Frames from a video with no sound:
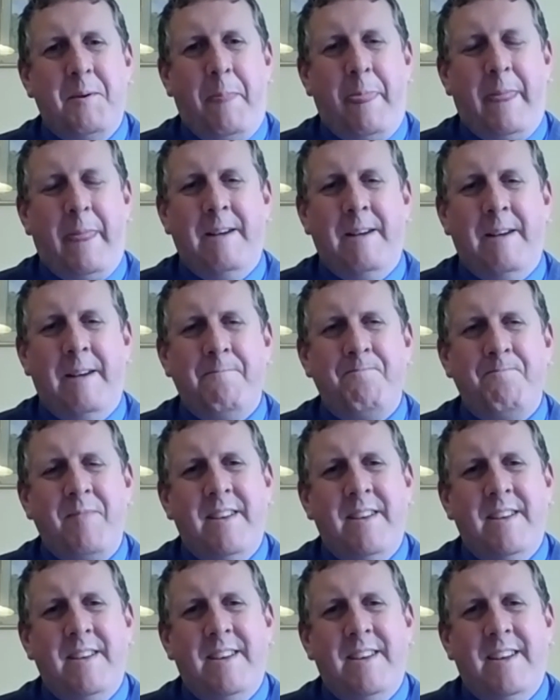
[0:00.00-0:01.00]

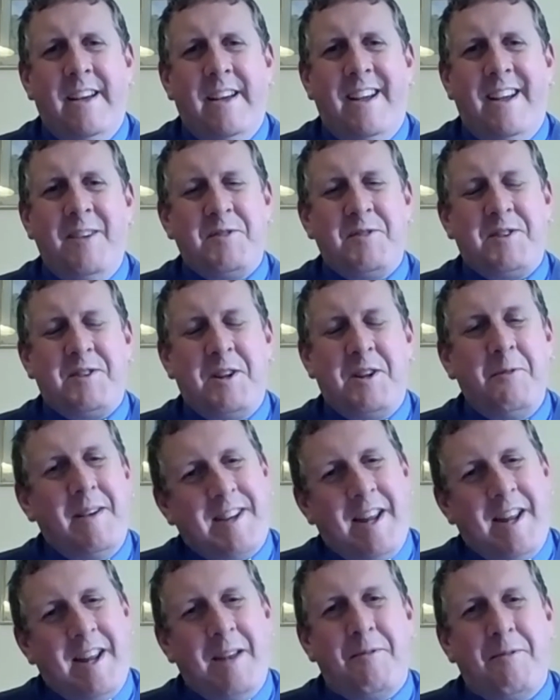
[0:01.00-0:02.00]
It will still be a
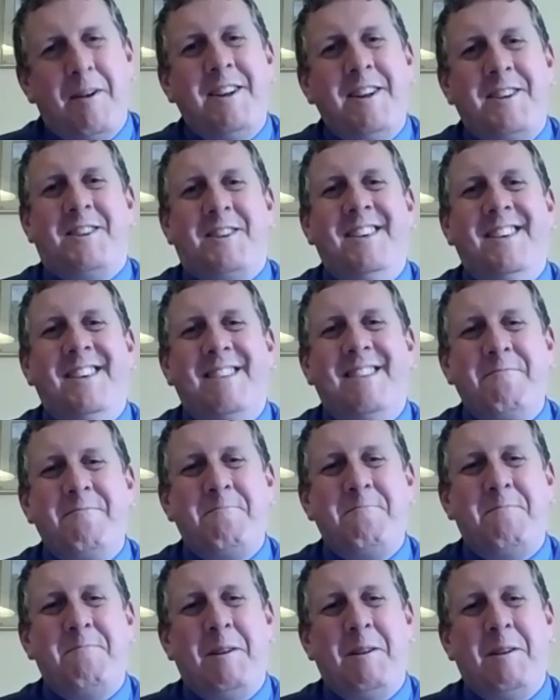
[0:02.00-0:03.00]
celebration,
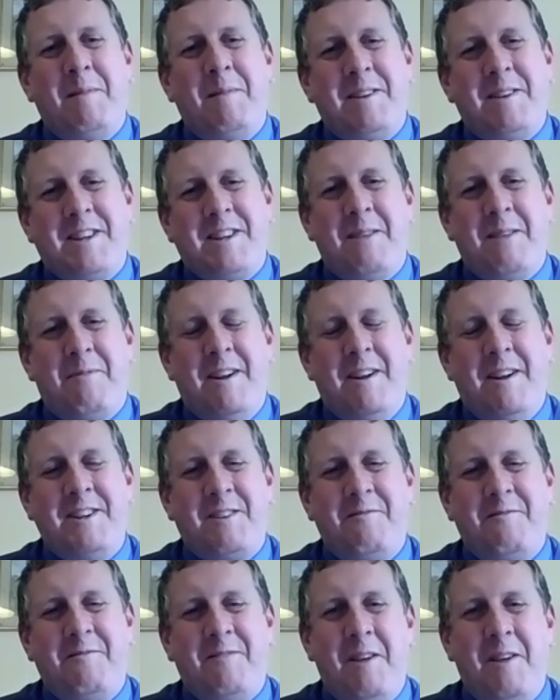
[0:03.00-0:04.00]
but it'll be a
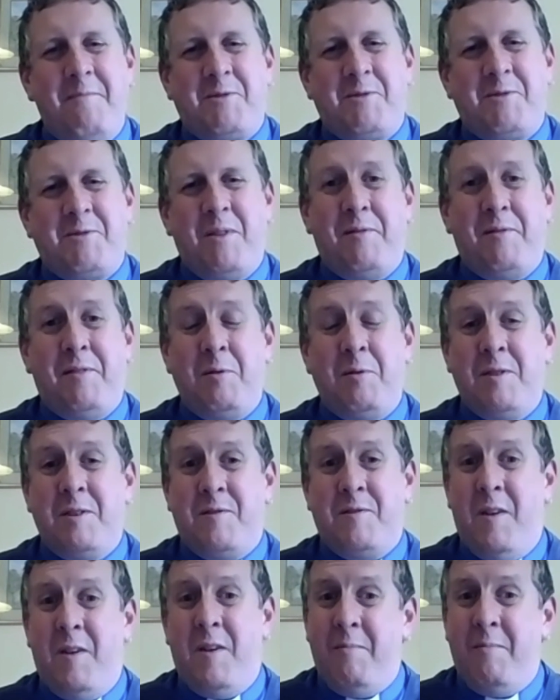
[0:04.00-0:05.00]
celebration very much with a focus
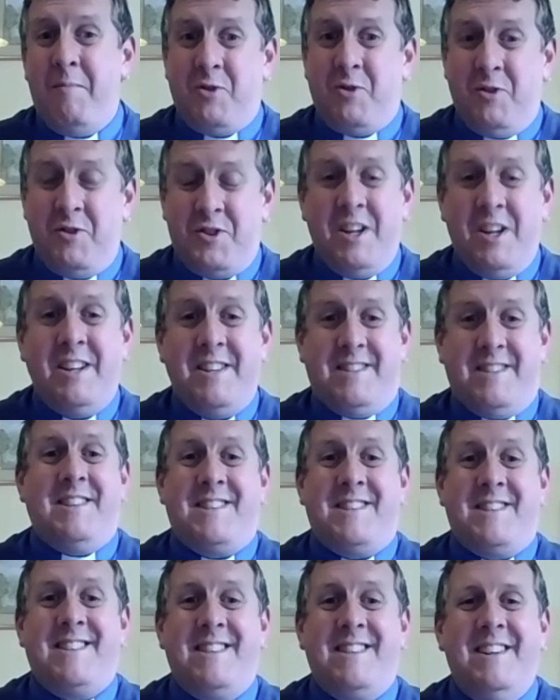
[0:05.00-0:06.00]
very much on
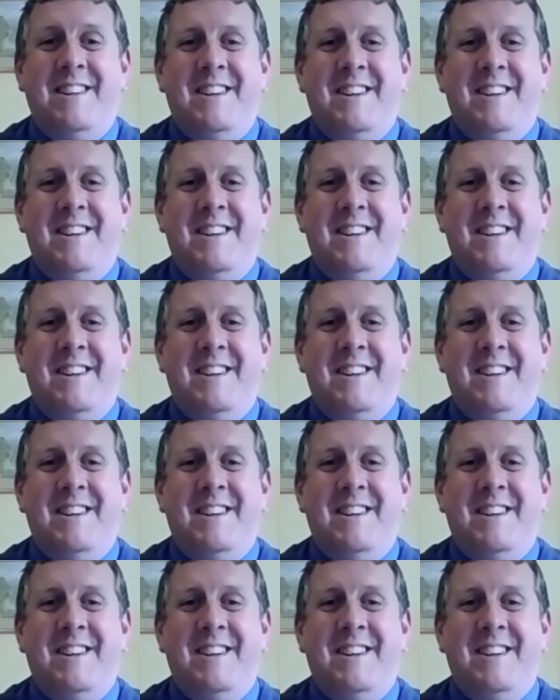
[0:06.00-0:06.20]
Jesus,